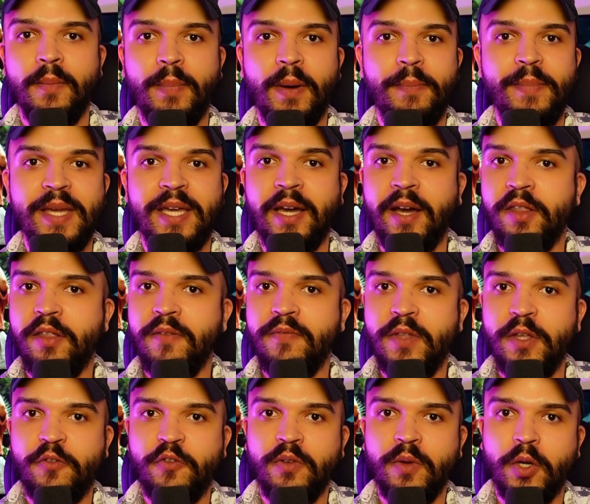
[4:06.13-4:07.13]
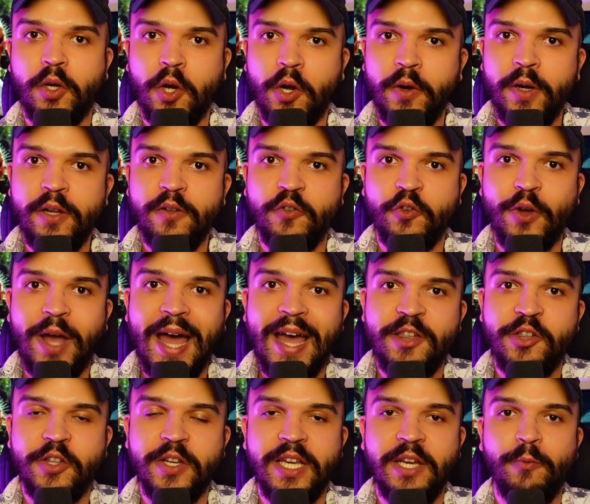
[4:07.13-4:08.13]
But because of this current
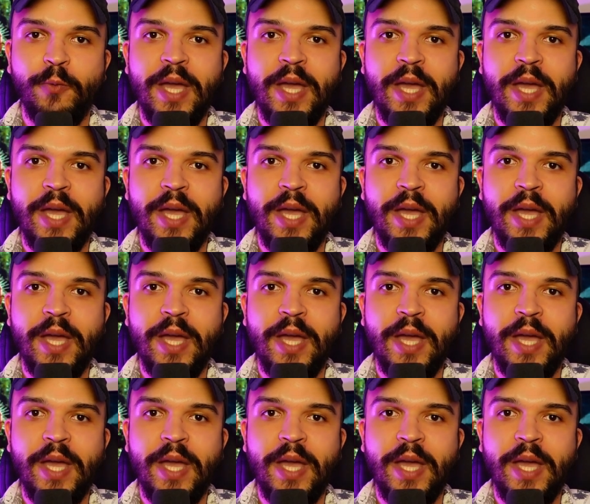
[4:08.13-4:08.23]
tragedy,